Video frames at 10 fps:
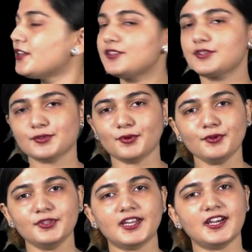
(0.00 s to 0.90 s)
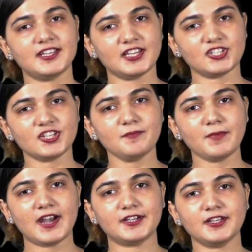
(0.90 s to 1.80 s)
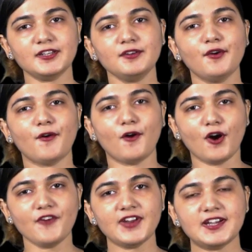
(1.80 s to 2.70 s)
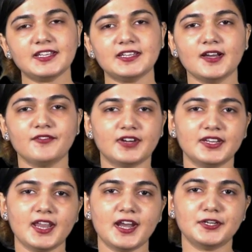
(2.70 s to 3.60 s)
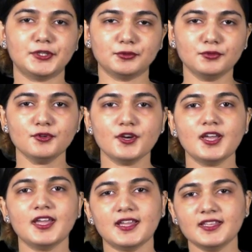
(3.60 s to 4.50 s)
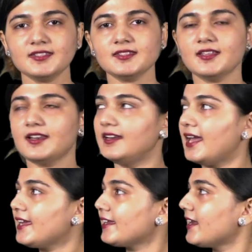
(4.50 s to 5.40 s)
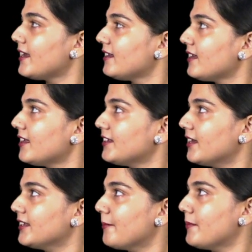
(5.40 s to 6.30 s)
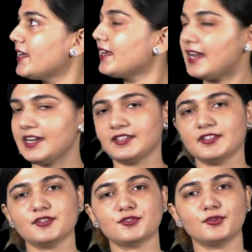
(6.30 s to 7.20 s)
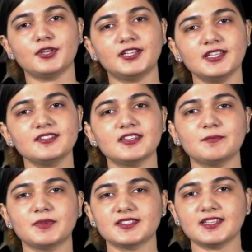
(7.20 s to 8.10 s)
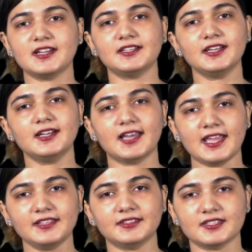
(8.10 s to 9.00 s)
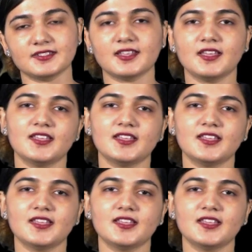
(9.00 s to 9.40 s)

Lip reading: So the radiation pattern of antenna 1 and 2 is like number 8. So it is represented like this.